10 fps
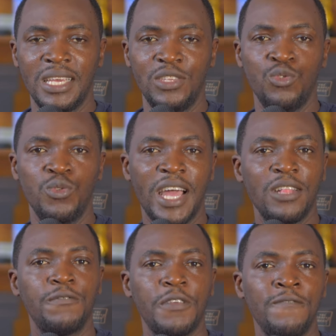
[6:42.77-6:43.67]
you kind
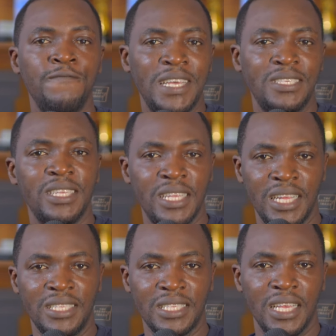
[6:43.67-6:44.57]
of invest in
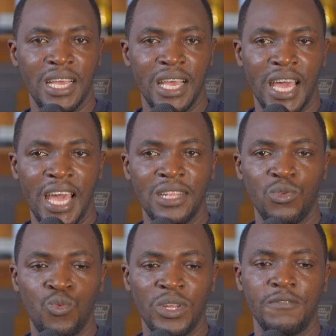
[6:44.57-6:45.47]
it,
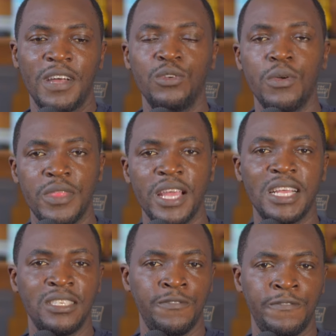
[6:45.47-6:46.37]
and whatever you think
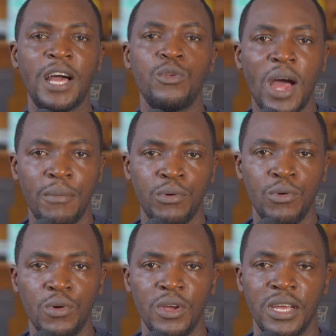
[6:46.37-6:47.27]
is
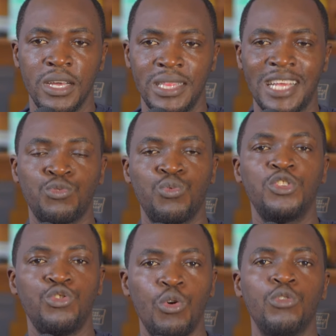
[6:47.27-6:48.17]
valuable, that's
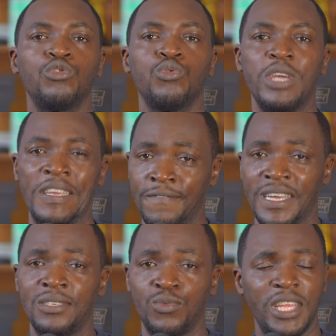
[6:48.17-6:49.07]
what you also
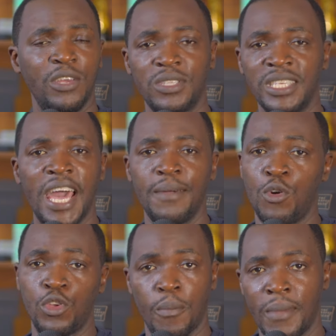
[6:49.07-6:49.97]
invest, whether your time
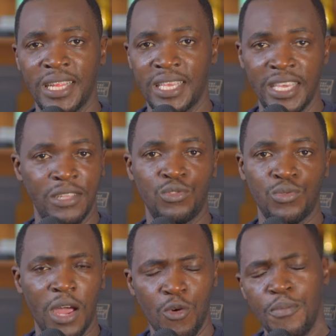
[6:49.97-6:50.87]
or your money, into.
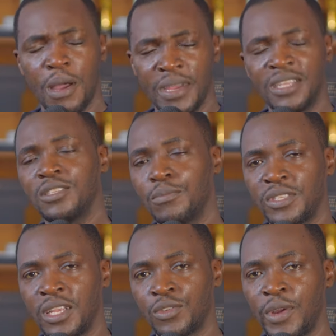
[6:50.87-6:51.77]
I hope I'm making some
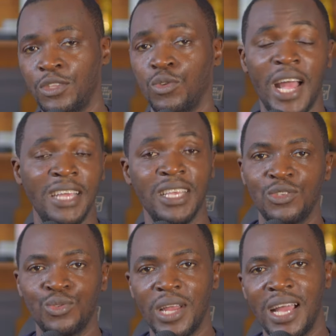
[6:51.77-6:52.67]
sense. All right, so guys,
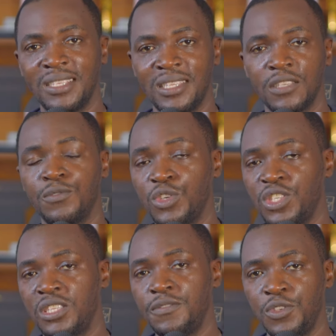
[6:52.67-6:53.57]
thanks for
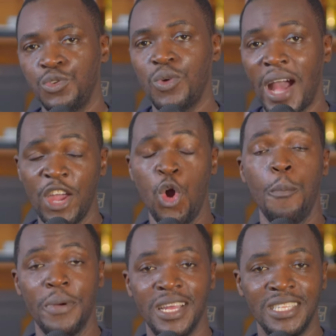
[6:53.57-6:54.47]
watching this video. I
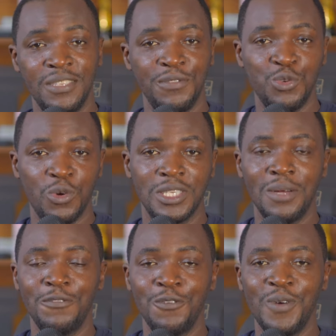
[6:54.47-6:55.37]
hope this video was
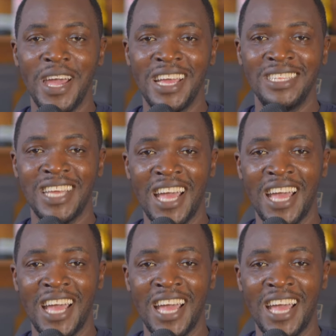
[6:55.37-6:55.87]
helpful, and